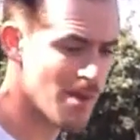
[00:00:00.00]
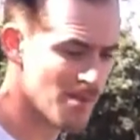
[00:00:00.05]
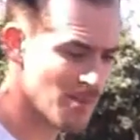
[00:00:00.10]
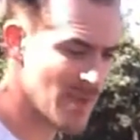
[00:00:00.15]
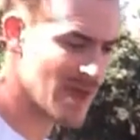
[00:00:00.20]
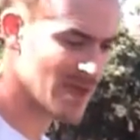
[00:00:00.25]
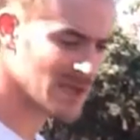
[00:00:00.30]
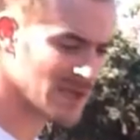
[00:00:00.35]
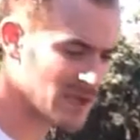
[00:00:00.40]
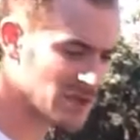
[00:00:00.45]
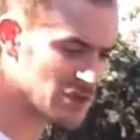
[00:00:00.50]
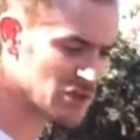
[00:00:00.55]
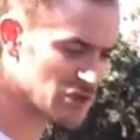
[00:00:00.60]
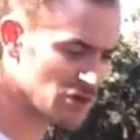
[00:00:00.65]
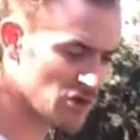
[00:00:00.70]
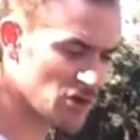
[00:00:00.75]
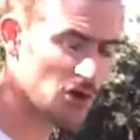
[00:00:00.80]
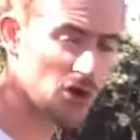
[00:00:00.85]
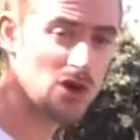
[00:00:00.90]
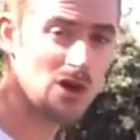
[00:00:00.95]
making
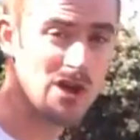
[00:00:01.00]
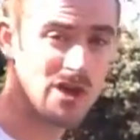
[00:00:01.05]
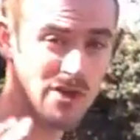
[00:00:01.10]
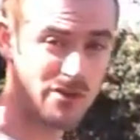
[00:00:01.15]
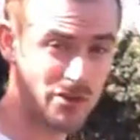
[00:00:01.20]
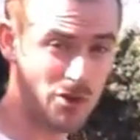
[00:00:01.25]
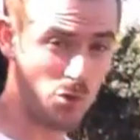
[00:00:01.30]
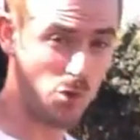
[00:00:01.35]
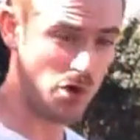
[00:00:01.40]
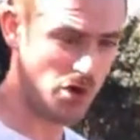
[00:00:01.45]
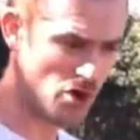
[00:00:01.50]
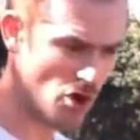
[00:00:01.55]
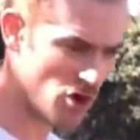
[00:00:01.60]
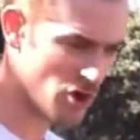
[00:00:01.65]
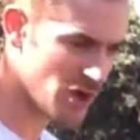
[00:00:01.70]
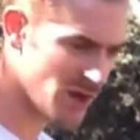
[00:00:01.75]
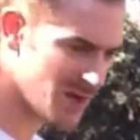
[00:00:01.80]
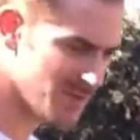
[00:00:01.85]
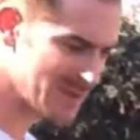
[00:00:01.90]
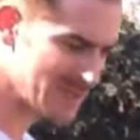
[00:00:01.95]
sure that we're
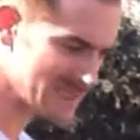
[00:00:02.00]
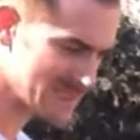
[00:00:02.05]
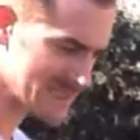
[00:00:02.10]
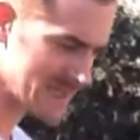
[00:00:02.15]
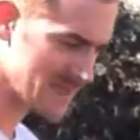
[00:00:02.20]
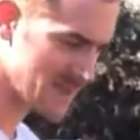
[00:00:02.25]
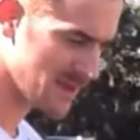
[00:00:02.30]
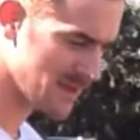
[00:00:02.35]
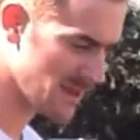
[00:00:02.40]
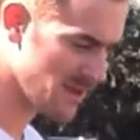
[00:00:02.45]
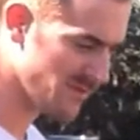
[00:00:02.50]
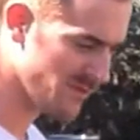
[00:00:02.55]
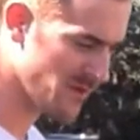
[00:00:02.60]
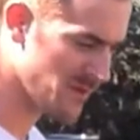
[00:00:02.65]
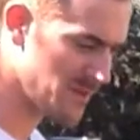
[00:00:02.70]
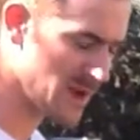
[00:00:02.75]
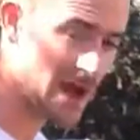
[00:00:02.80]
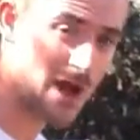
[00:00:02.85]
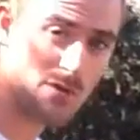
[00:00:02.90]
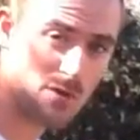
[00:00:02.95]
not going to be sinking
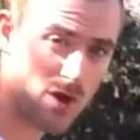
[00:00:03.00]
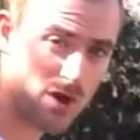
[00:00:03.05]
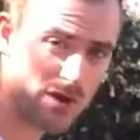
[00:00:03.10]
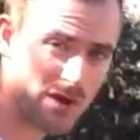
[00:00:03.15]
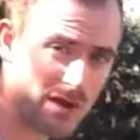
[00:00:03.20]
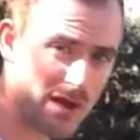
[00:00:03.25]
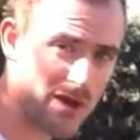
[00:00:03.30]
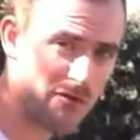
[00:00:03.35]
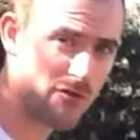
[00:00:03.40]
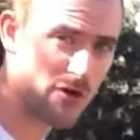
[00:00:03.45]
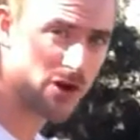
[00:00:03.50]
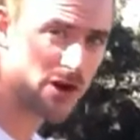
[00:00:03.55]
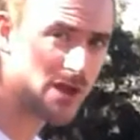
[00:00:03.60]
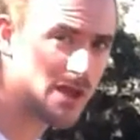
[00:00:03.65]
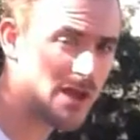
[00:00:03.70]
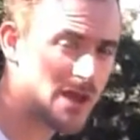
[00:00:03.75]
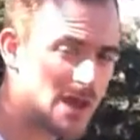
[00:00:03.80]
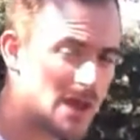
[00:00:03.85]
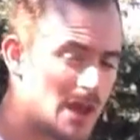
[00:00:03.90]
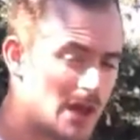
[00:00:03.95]
from now on in our running,